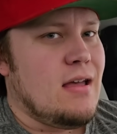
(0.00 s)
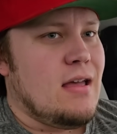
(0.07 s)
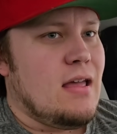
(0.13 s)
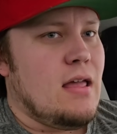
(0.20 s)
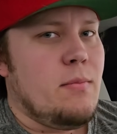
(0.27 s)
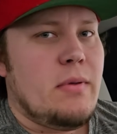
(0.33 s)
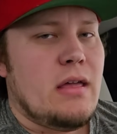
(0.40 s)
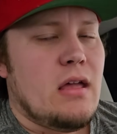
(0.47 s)

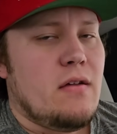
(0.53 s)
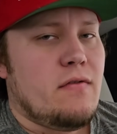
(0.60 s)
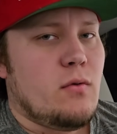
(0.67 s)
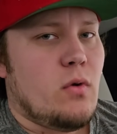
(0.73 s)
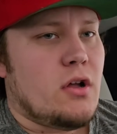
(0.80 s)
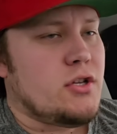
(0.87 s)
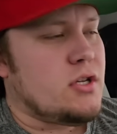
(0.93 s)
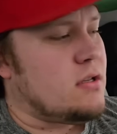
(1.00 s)
EPA for
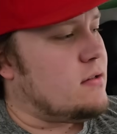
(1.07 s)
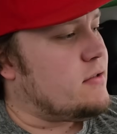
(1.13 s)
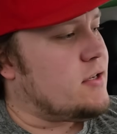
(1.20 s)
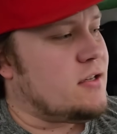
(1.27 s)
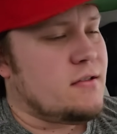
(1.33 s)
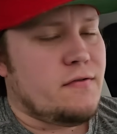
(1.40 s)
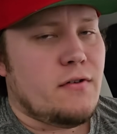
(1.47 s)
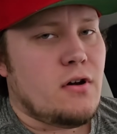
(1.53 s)
watching, it's
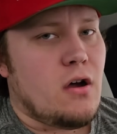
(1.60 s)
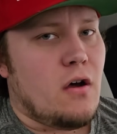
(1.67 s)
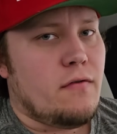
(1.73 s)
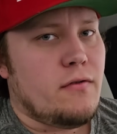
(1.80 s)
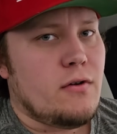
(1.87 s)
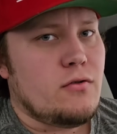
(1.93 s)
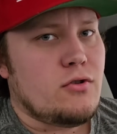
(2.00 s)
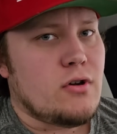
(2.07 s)
just for
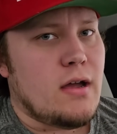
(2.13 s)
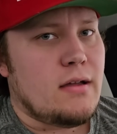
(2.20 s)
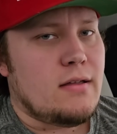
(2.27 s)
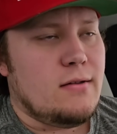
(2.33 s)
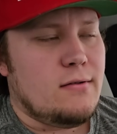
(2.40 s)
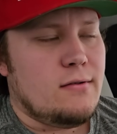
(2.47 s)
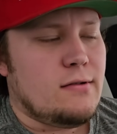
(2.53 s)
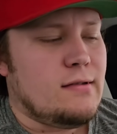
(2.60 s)
off-road track
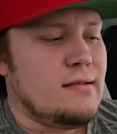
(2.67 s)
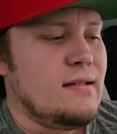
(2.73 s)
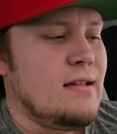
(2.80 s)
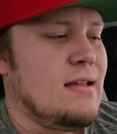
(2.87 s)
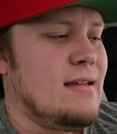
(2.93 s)
use.